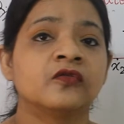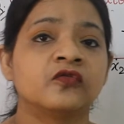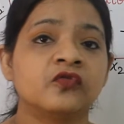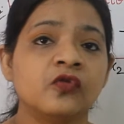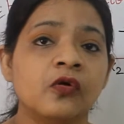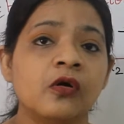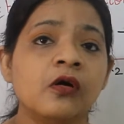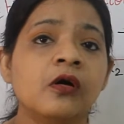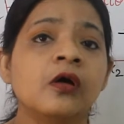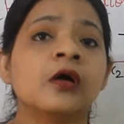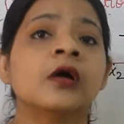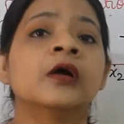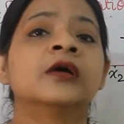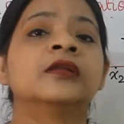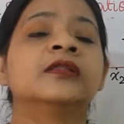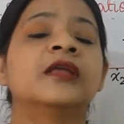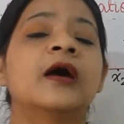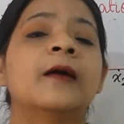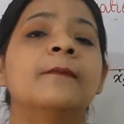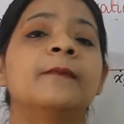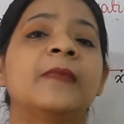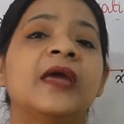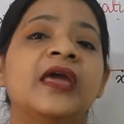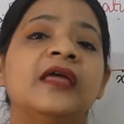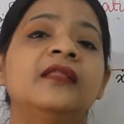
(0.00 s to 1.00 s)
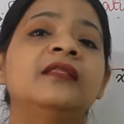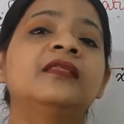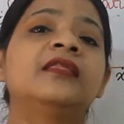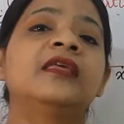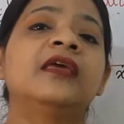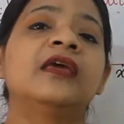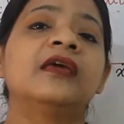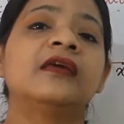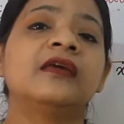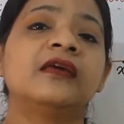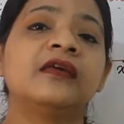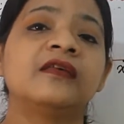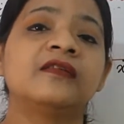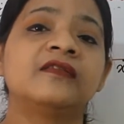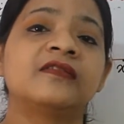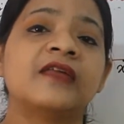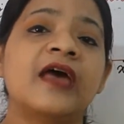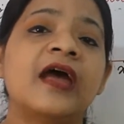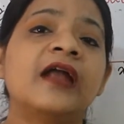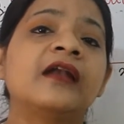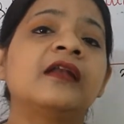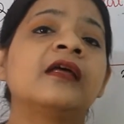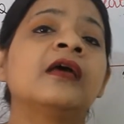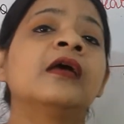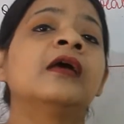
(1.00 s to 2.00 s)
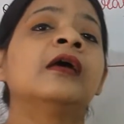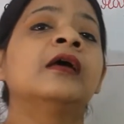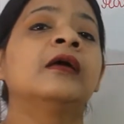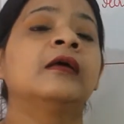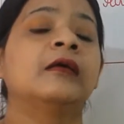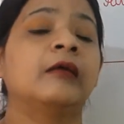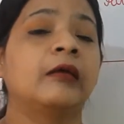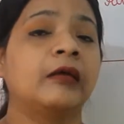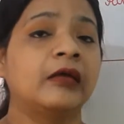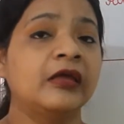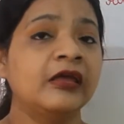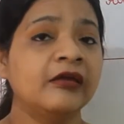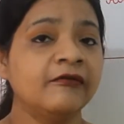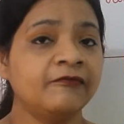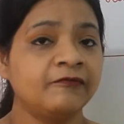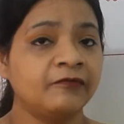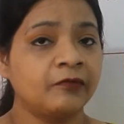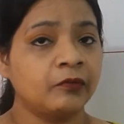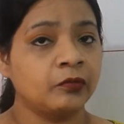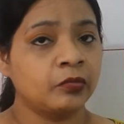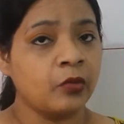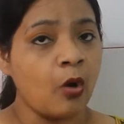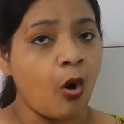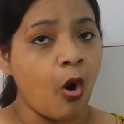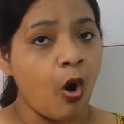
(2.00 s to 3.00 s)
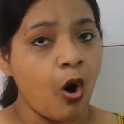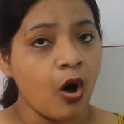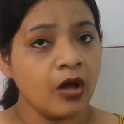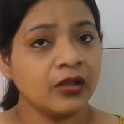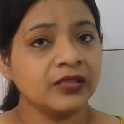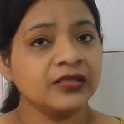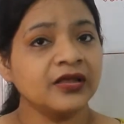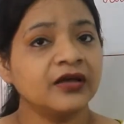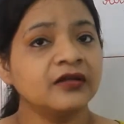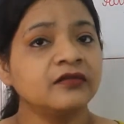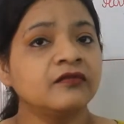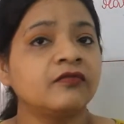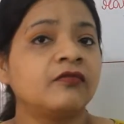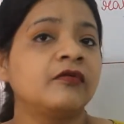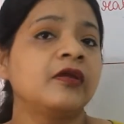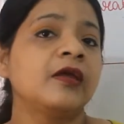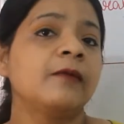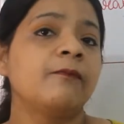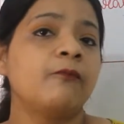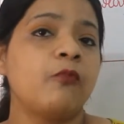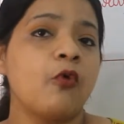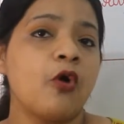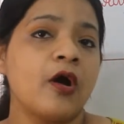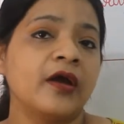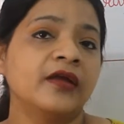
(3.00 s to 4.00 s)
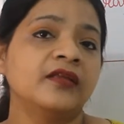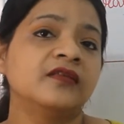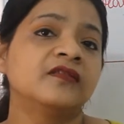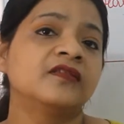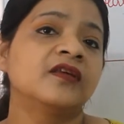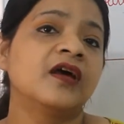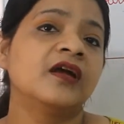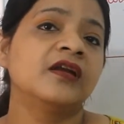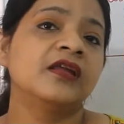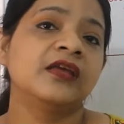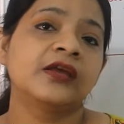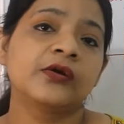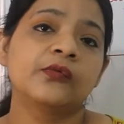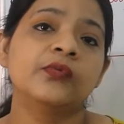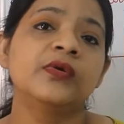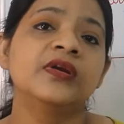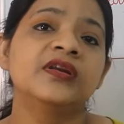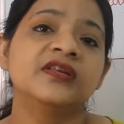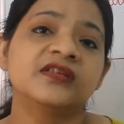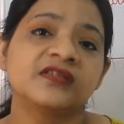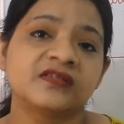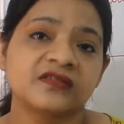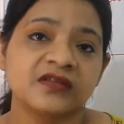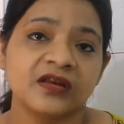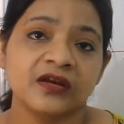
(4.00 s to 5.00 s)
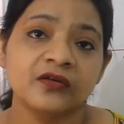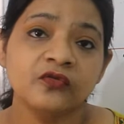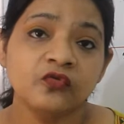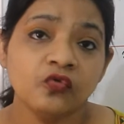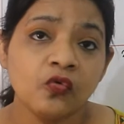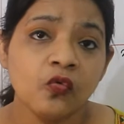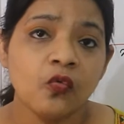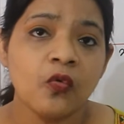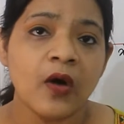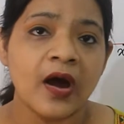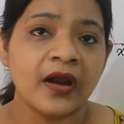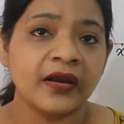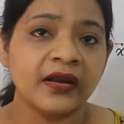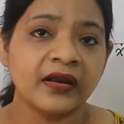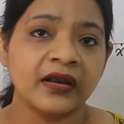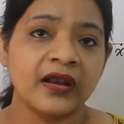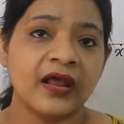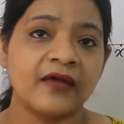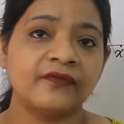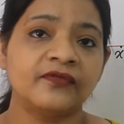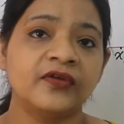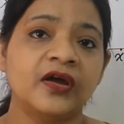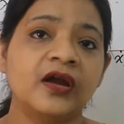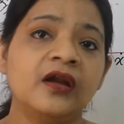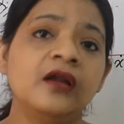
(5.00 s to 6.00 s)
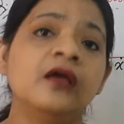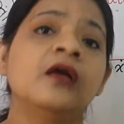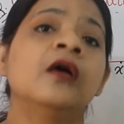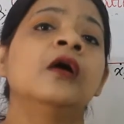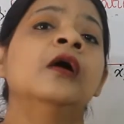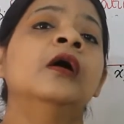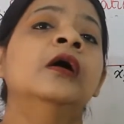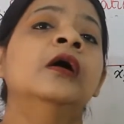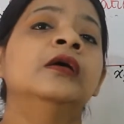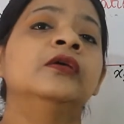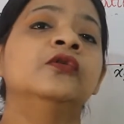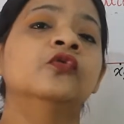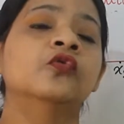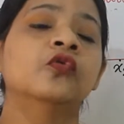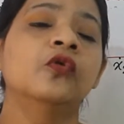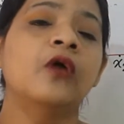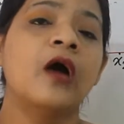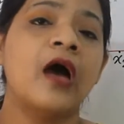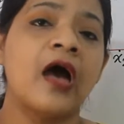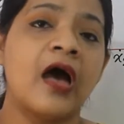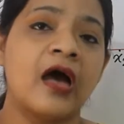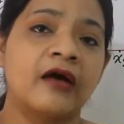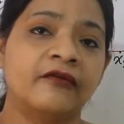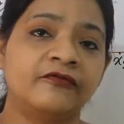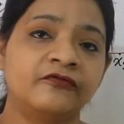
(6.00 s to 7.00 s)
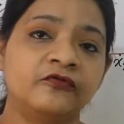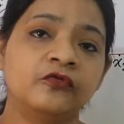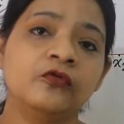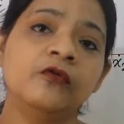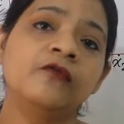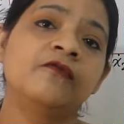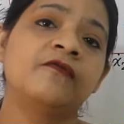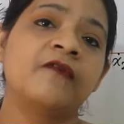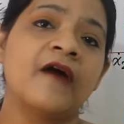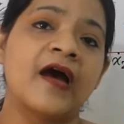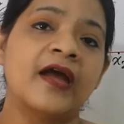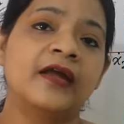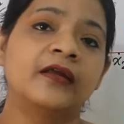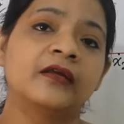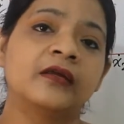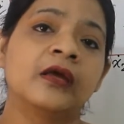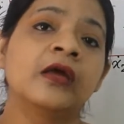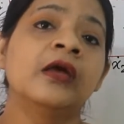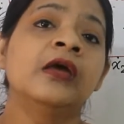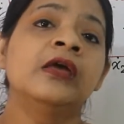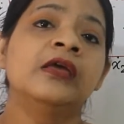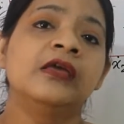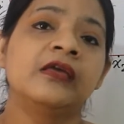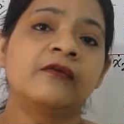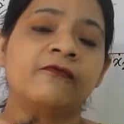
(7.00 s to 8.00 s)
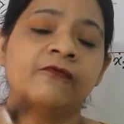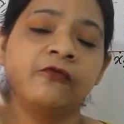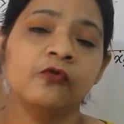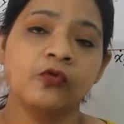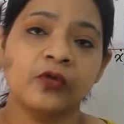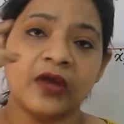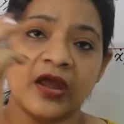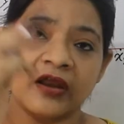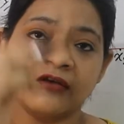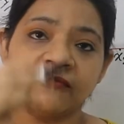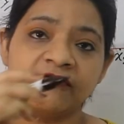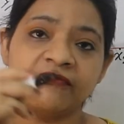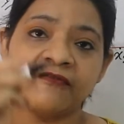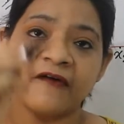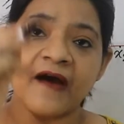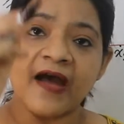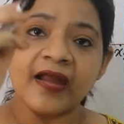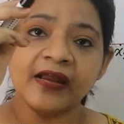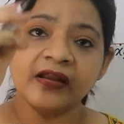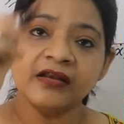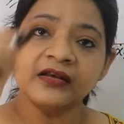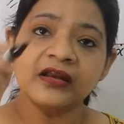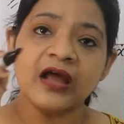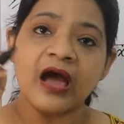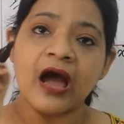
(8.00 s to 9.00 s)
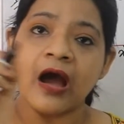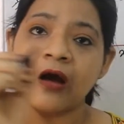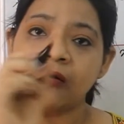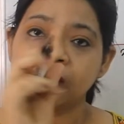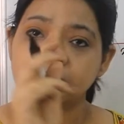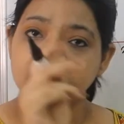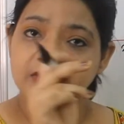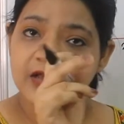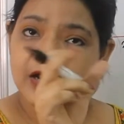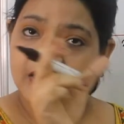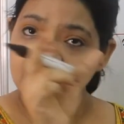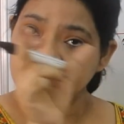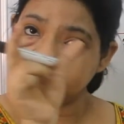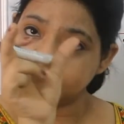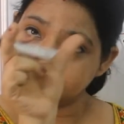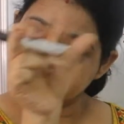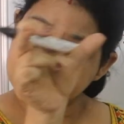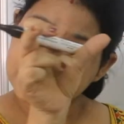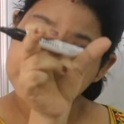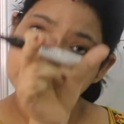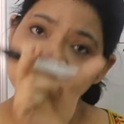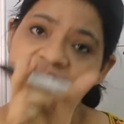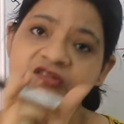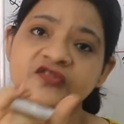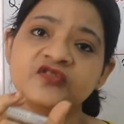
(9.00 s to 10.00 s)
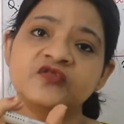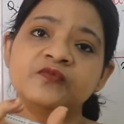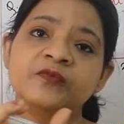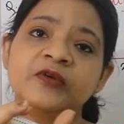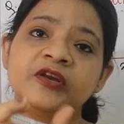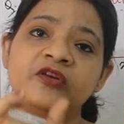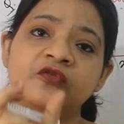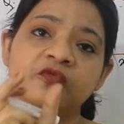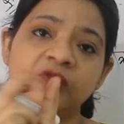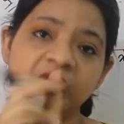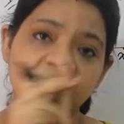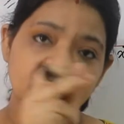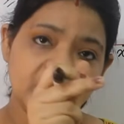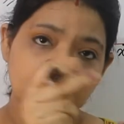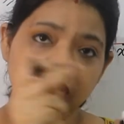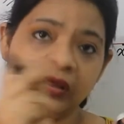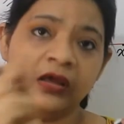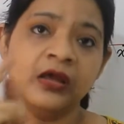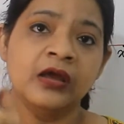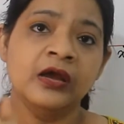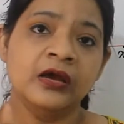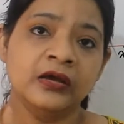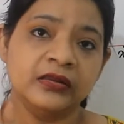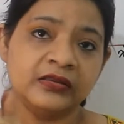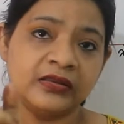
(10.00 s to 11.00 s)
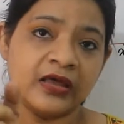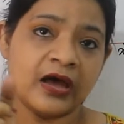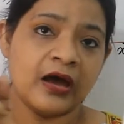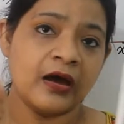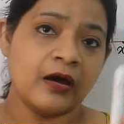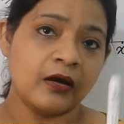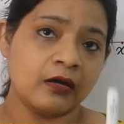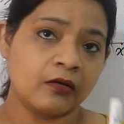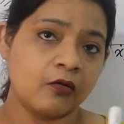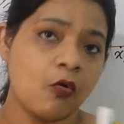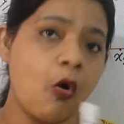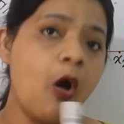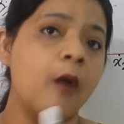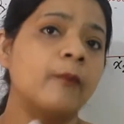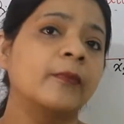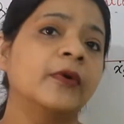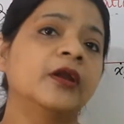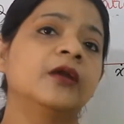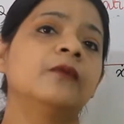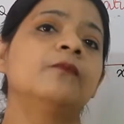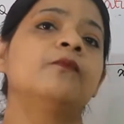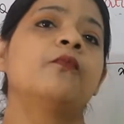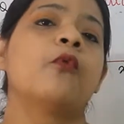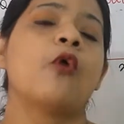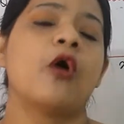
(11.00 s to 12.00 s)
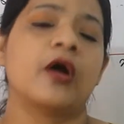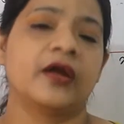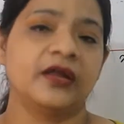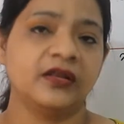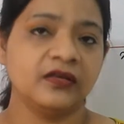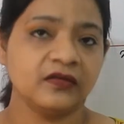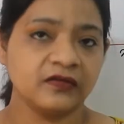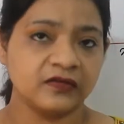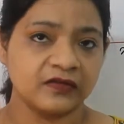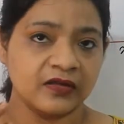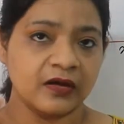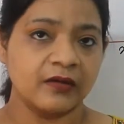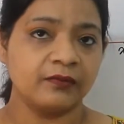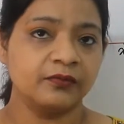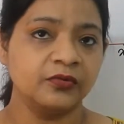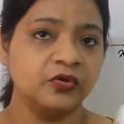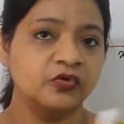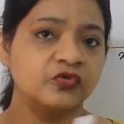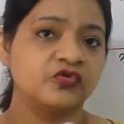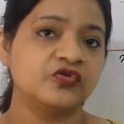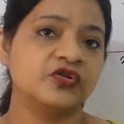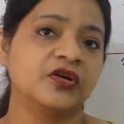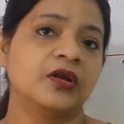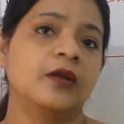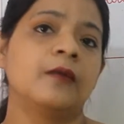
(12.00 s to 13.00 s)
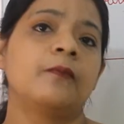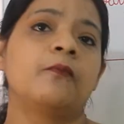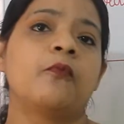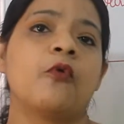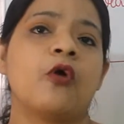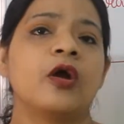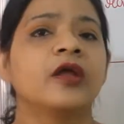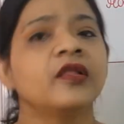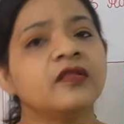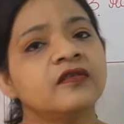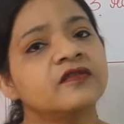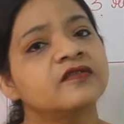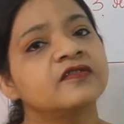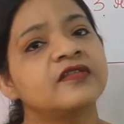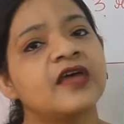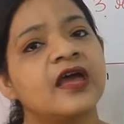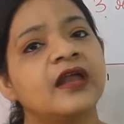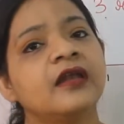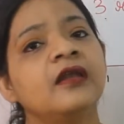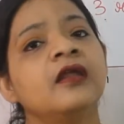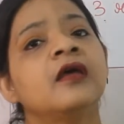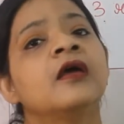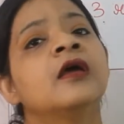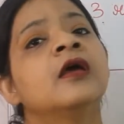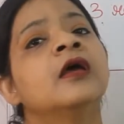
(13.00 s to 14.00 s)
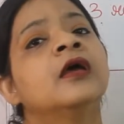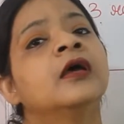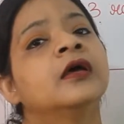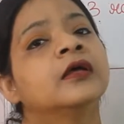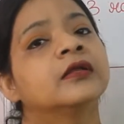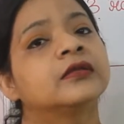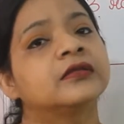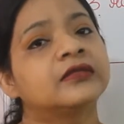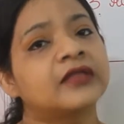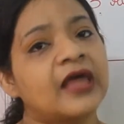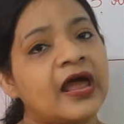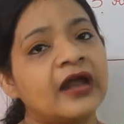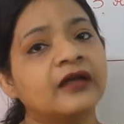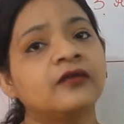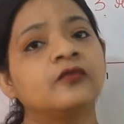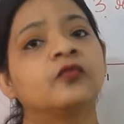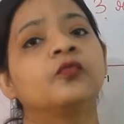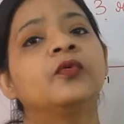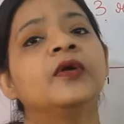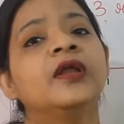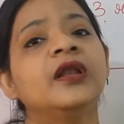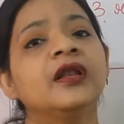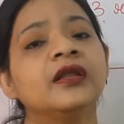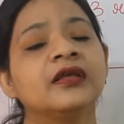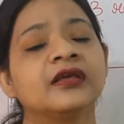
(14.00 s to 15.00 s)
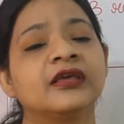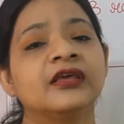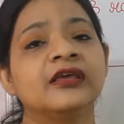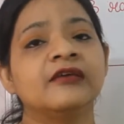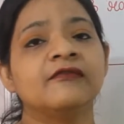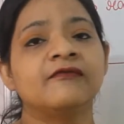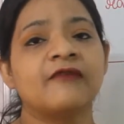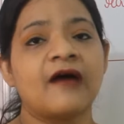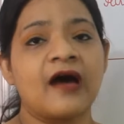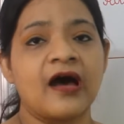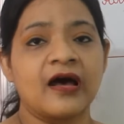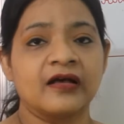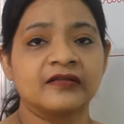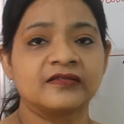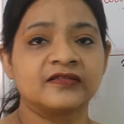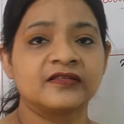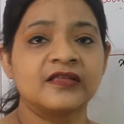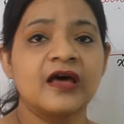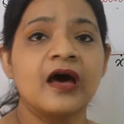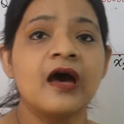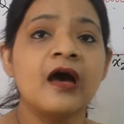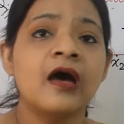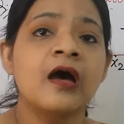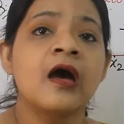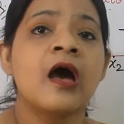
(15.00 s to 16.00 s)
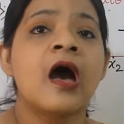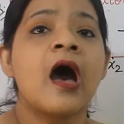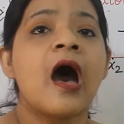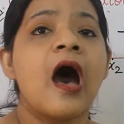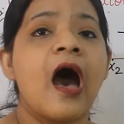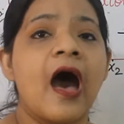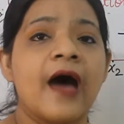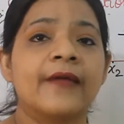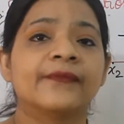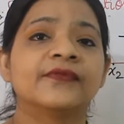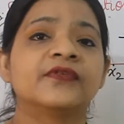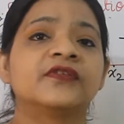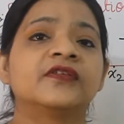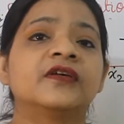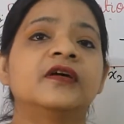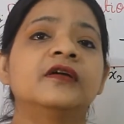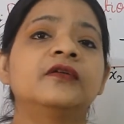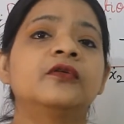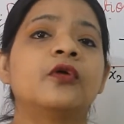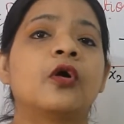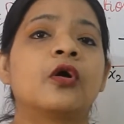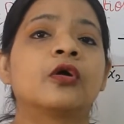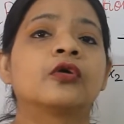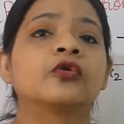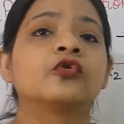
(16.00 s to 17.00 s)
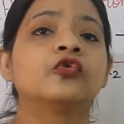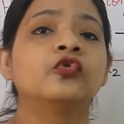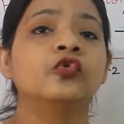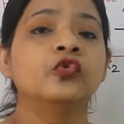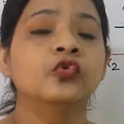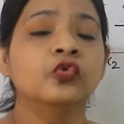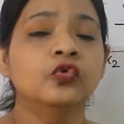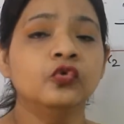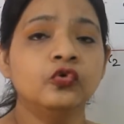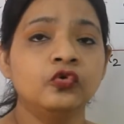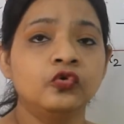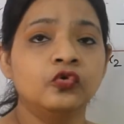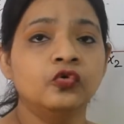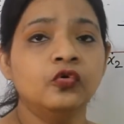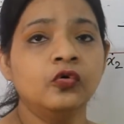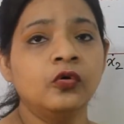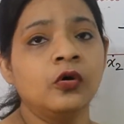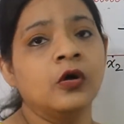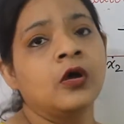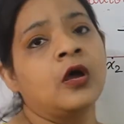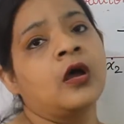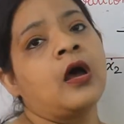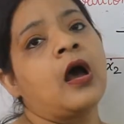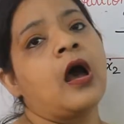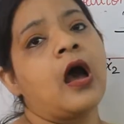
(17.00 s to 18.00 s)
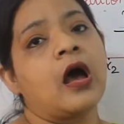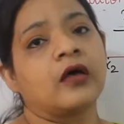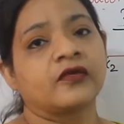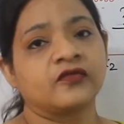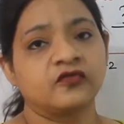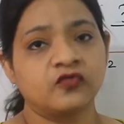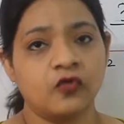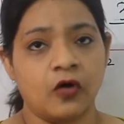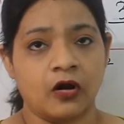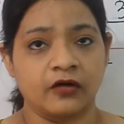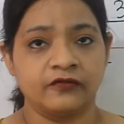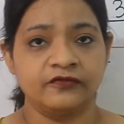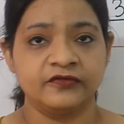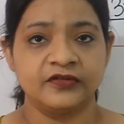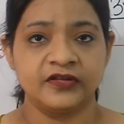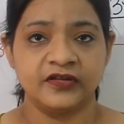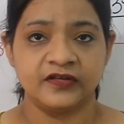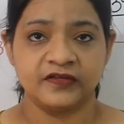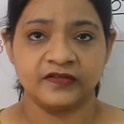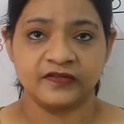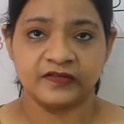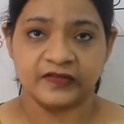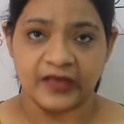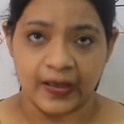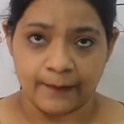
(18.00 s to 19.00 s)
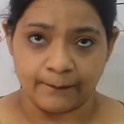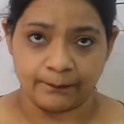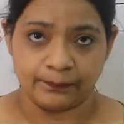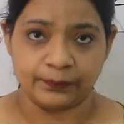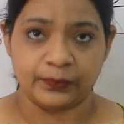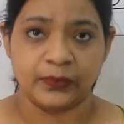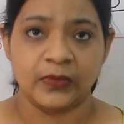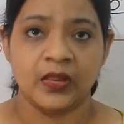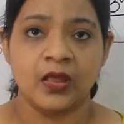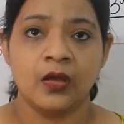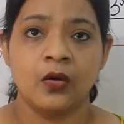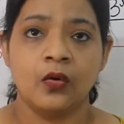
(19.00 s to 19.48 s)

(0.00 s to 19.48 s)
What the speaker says: So the main thing is that if all the 3 points are equidistant to one another, you have to find, if you can find out the distance between the common points, the mutual points, then that will give us the answer or clue to solve this sum.